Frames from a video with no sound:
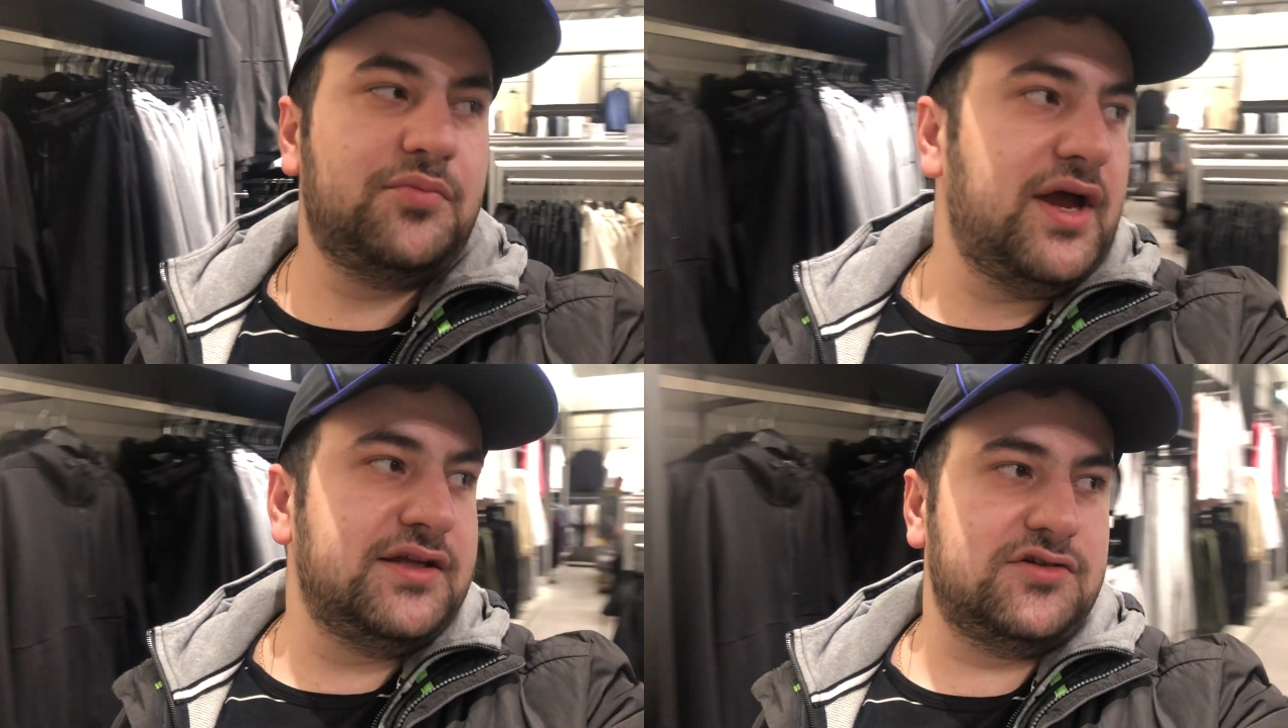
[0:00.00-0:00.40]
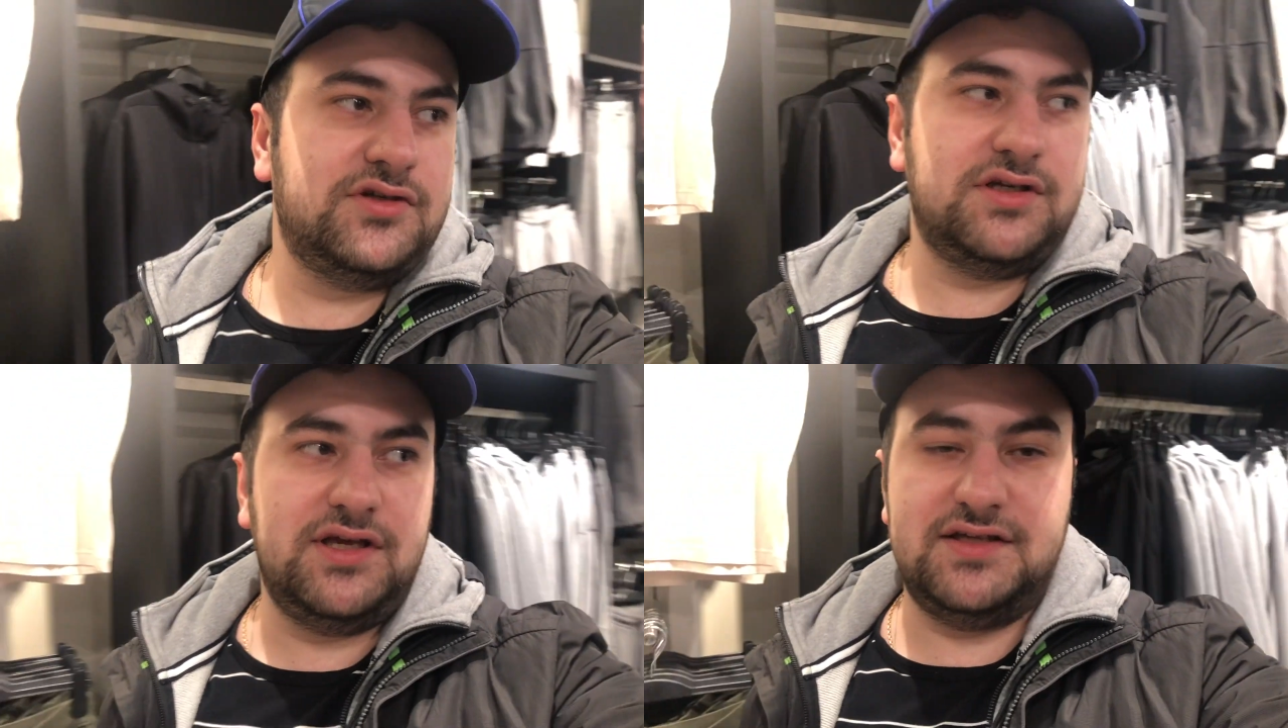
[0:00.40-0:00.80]
a
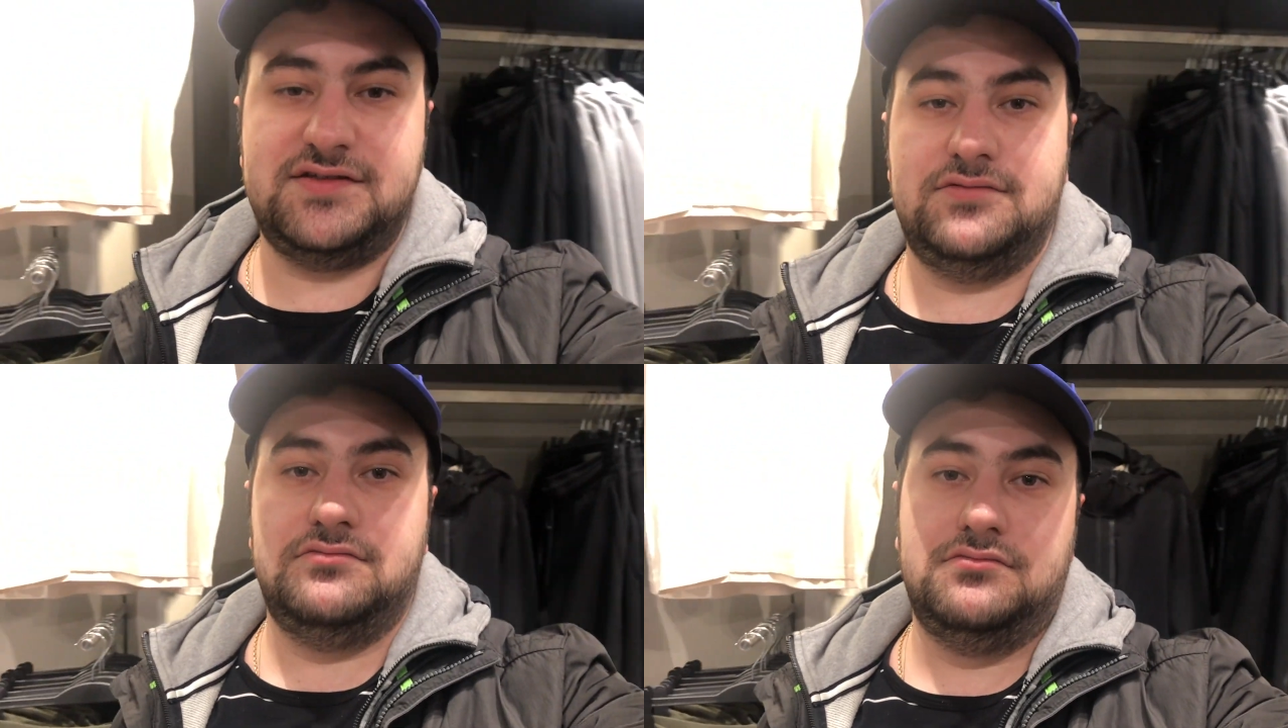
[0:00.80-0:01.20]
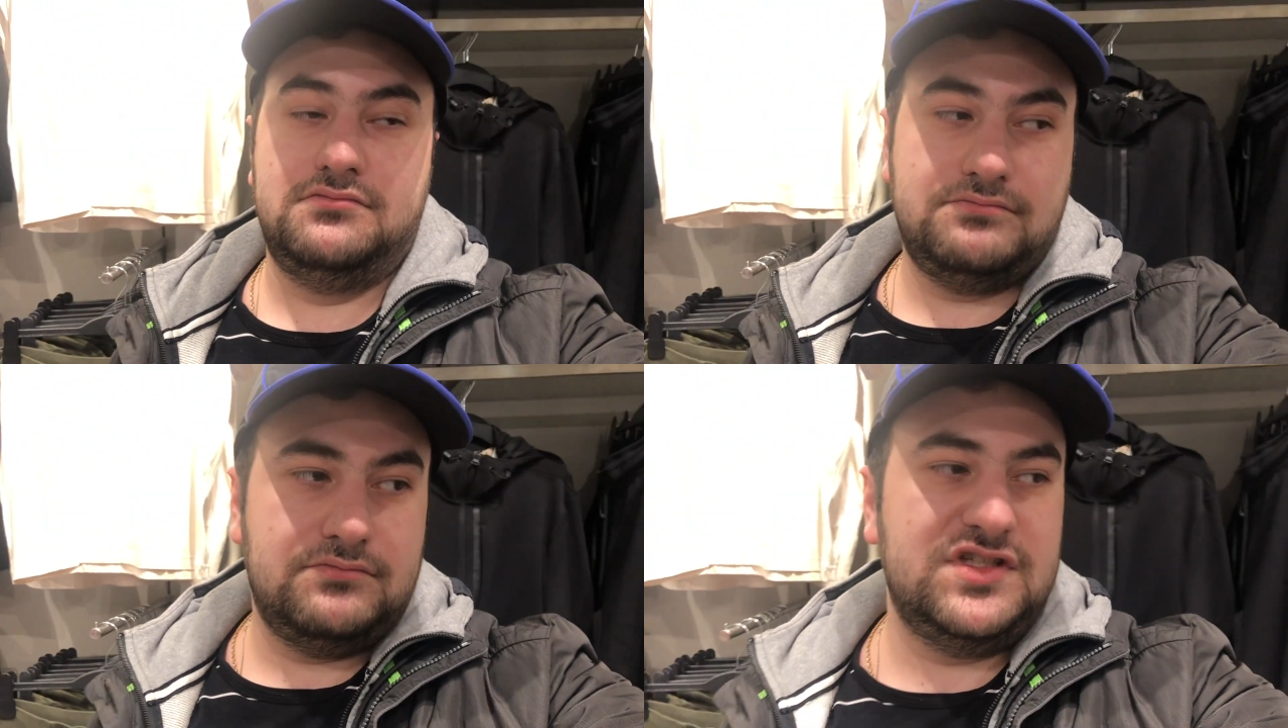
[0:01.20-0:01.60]
Patrick, yes,
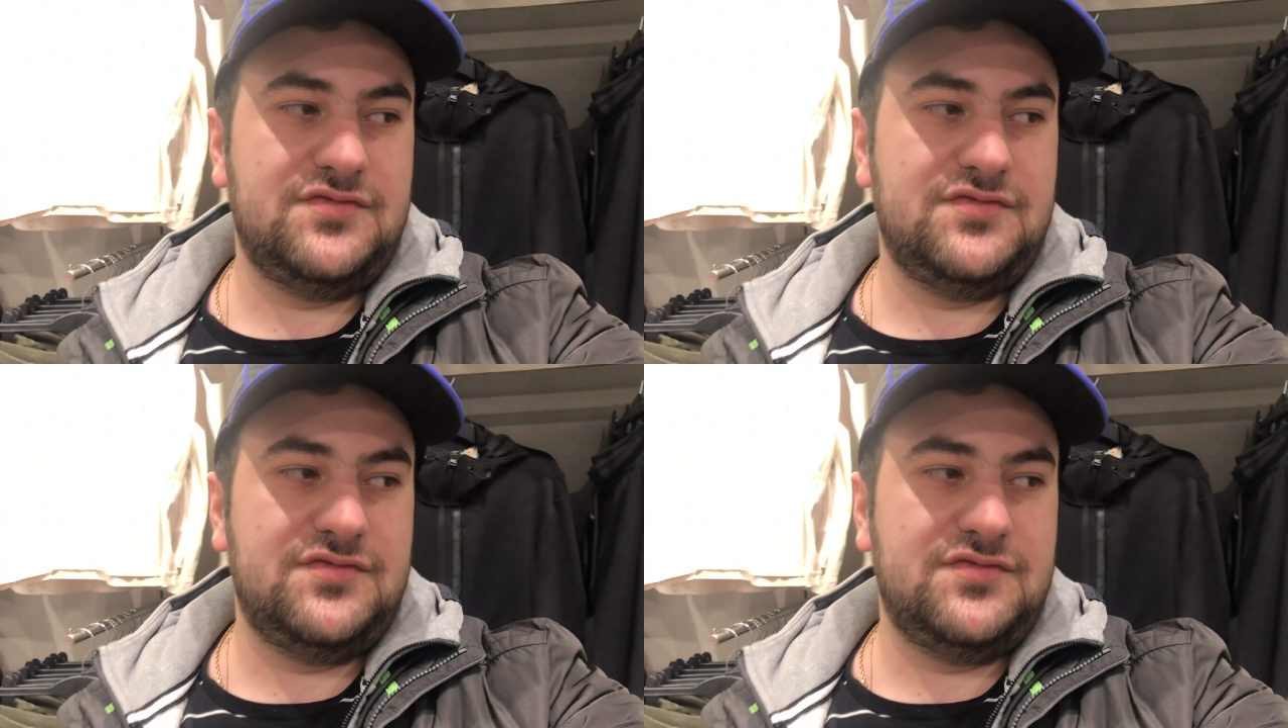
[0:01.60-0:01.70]
it's